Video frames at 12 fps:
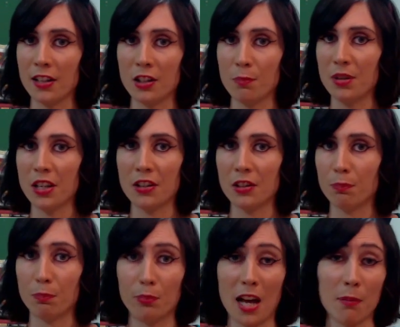Is it because
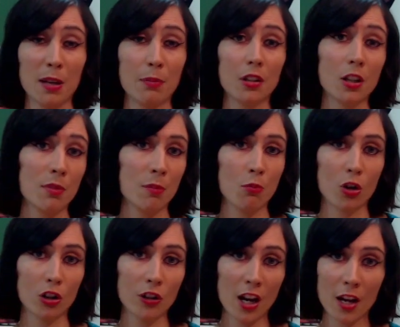black people commit more
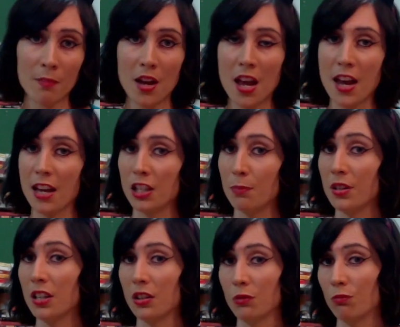crime? Is it
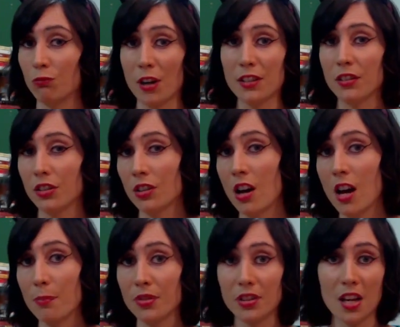because racist
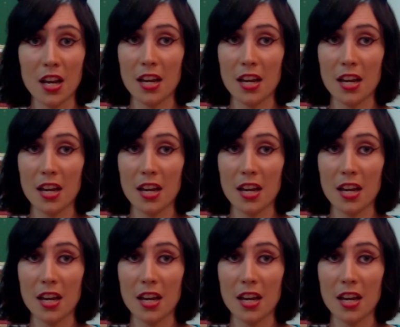cops?